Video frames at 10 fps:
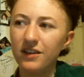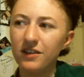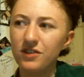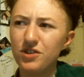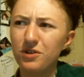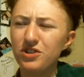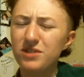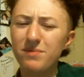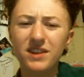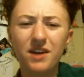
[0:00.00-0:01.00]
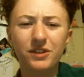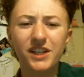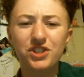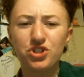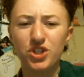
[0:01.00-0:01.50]
So you can just make that
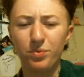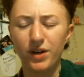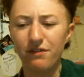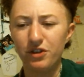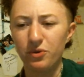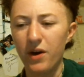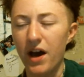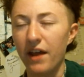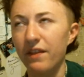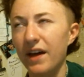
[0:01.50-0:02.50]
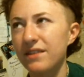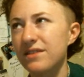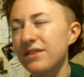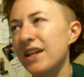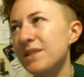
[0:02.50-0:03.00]
relationship whatever you want. And that's
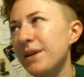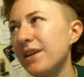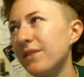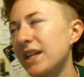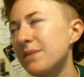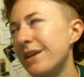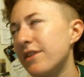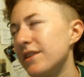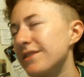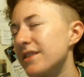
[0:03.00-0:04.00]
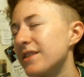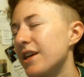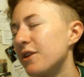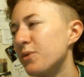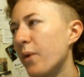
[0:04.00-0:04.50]
my thesis
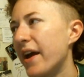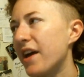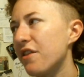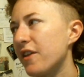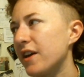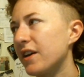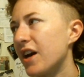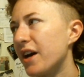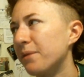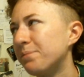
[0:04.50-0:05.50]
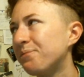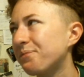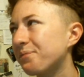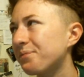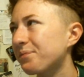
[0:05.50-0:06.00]
there, is why I think
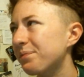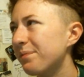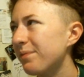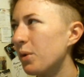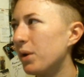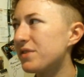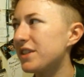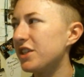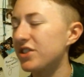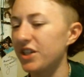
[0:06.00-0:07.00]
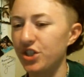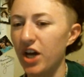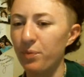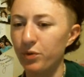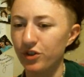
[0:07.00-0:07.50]
we've seen such an
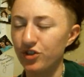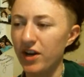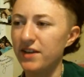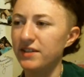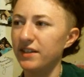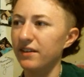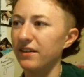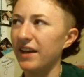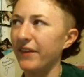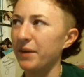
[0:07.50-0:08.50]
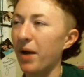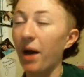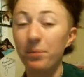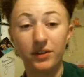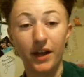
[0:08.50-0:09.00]
upward trend and like
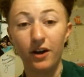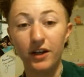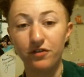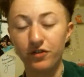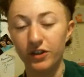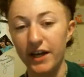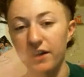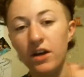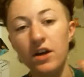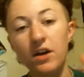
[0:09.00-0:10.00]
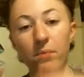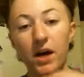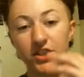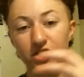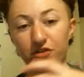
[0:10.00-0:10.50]
popularity for like
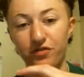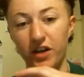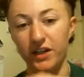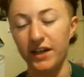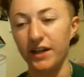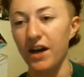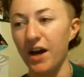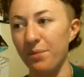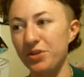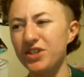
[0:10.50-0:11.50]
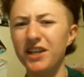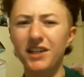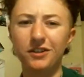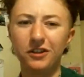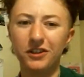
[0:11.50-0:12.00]
monster fucking,
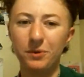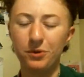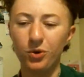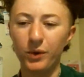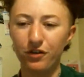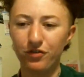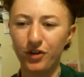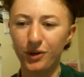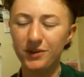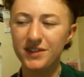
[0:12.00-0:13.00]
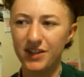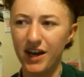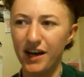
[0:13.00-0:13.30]
particularly with queer folks.